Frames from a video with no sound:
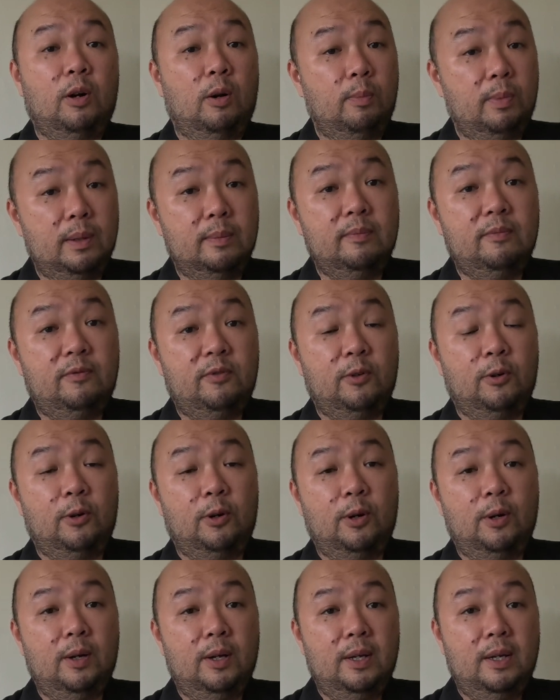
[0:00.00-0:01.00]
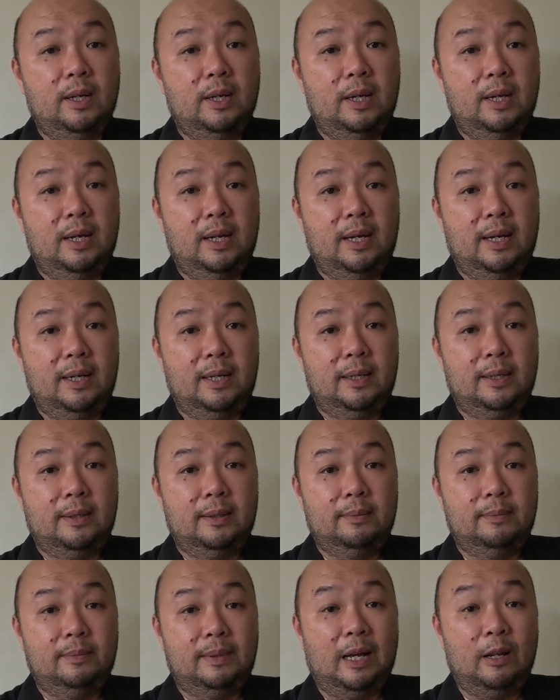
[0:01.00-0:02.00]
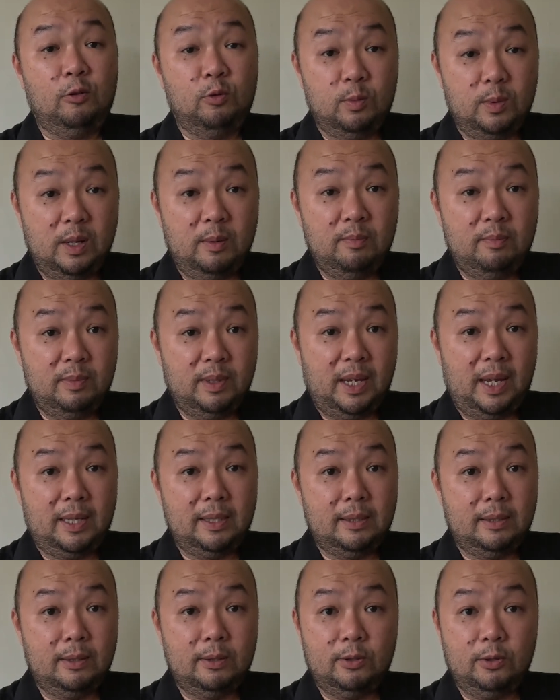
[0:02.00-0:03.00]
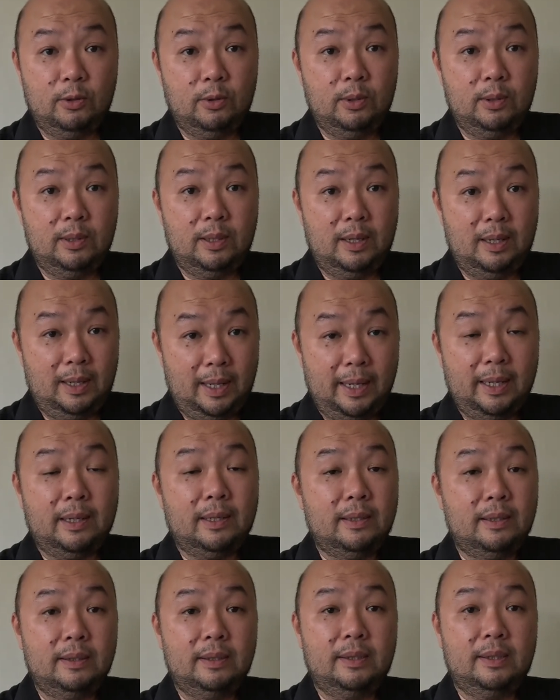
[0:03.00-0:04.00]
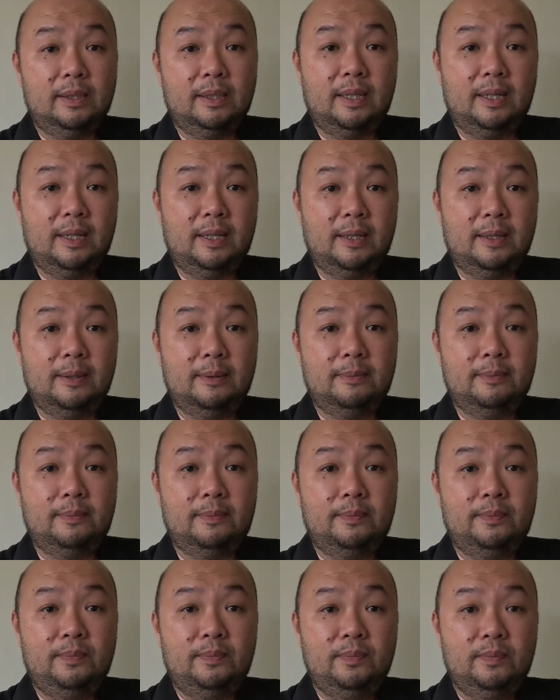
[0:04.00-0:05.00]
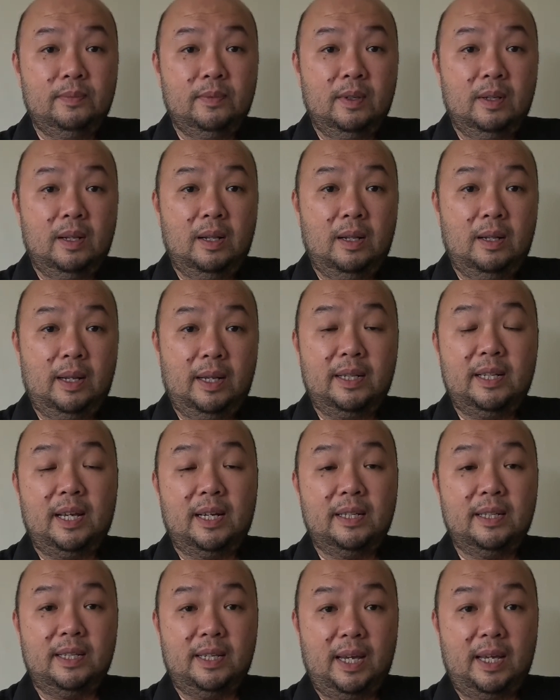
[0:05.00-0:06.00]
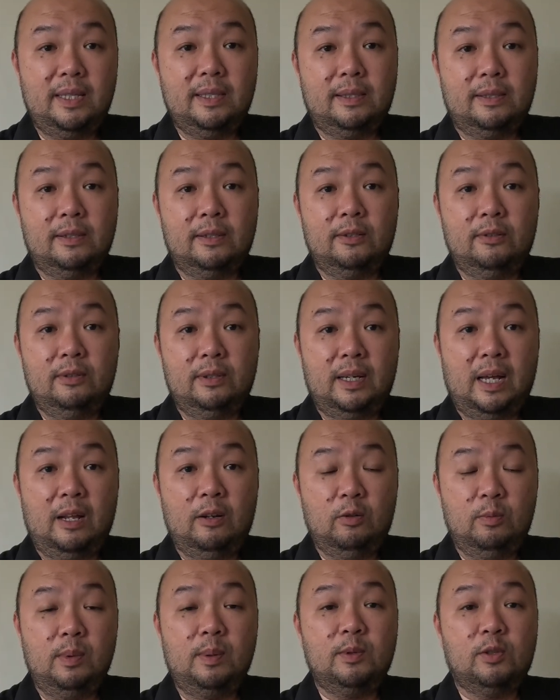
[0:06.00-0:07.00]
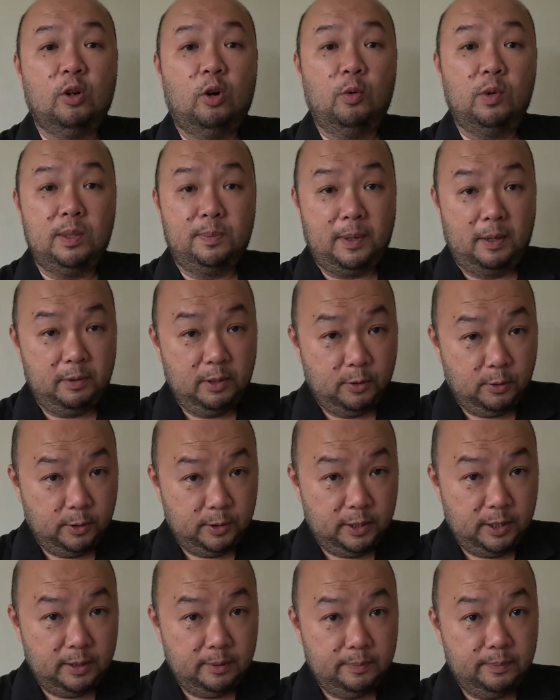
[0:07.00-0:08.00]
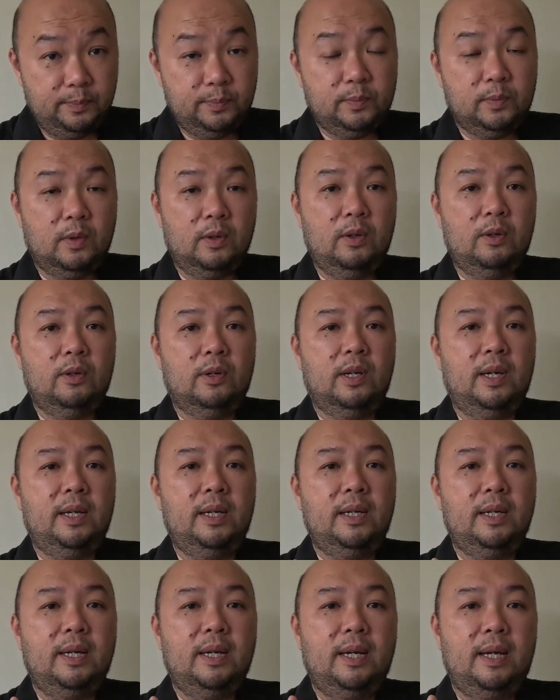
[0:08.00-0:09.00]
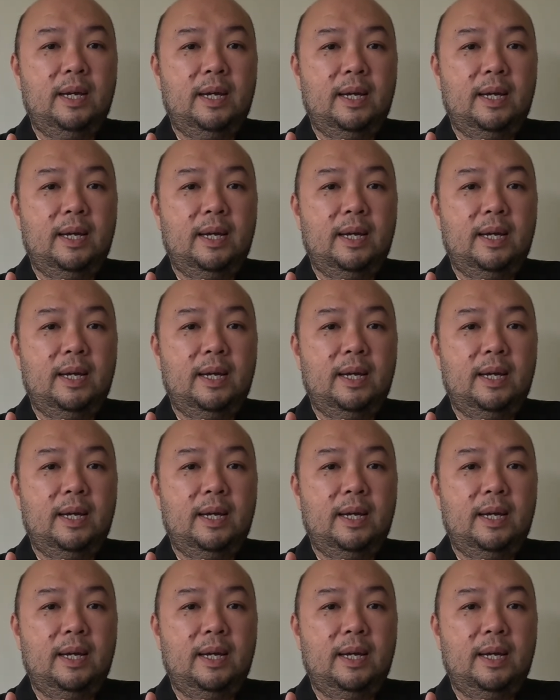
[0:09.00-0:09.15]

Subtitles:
problem for aluminum gates. So like the other gates, aluminum is always powder coated. Okay,